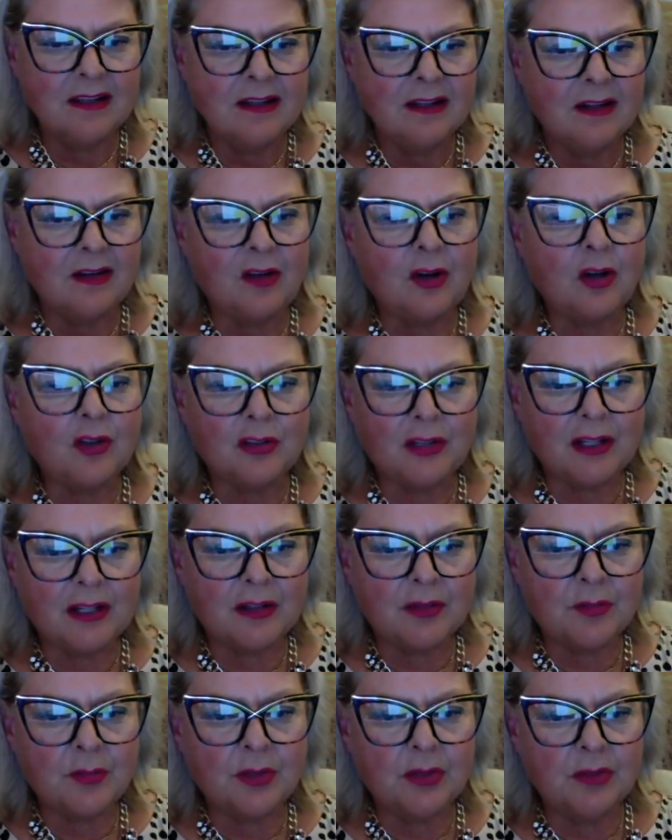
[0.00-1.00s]
hot
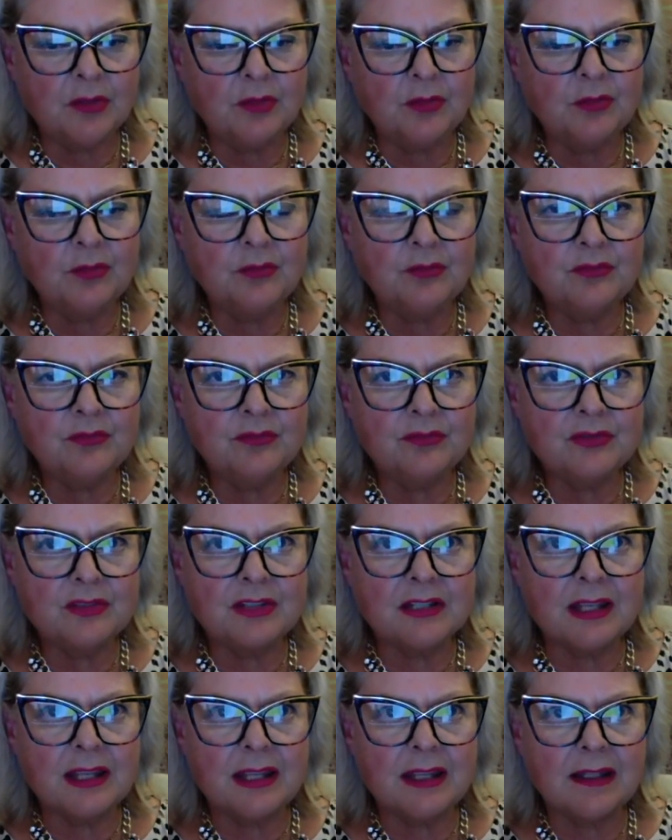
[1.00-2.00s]
air balloons,
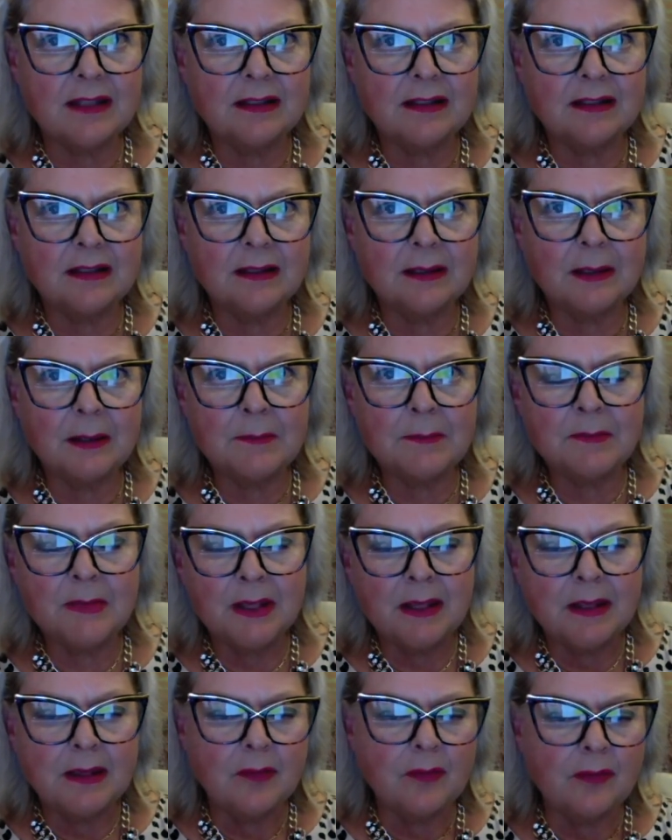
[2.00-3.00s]
and
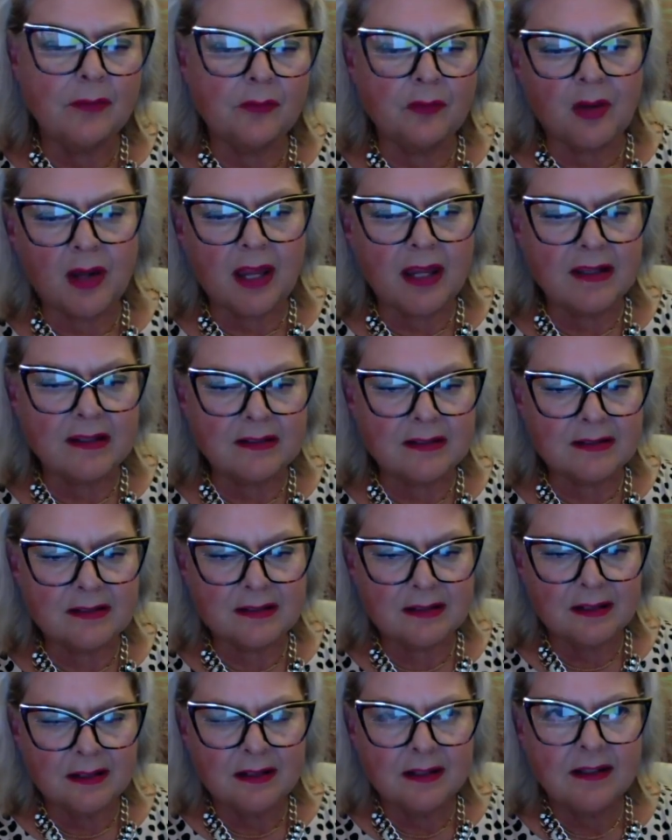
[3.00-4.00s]

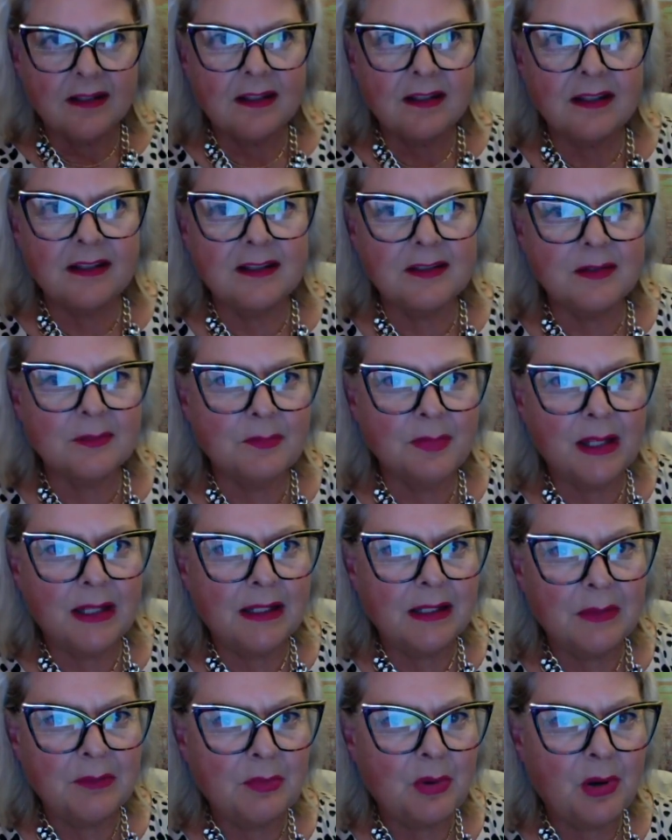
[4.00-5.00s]
France in the Belle
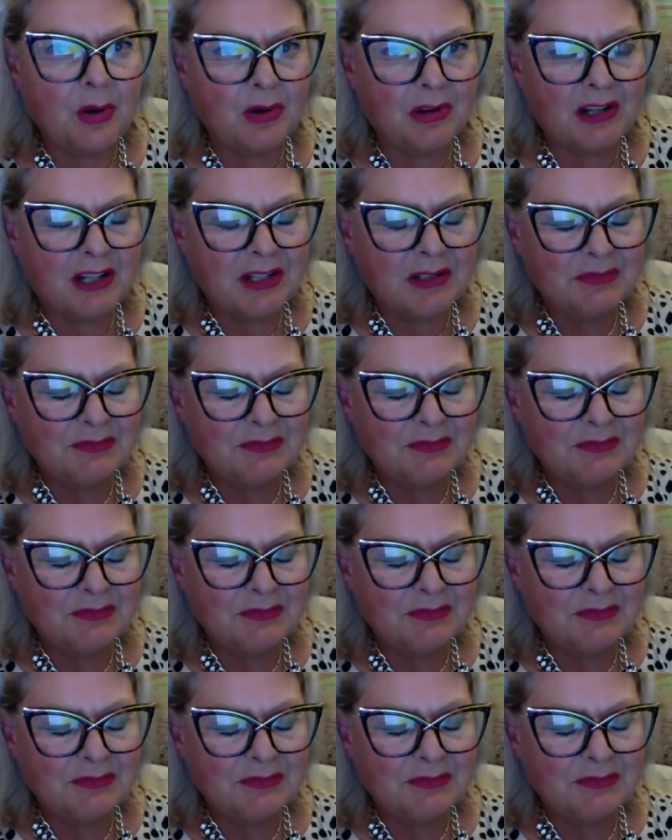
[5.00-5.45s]
Epoque.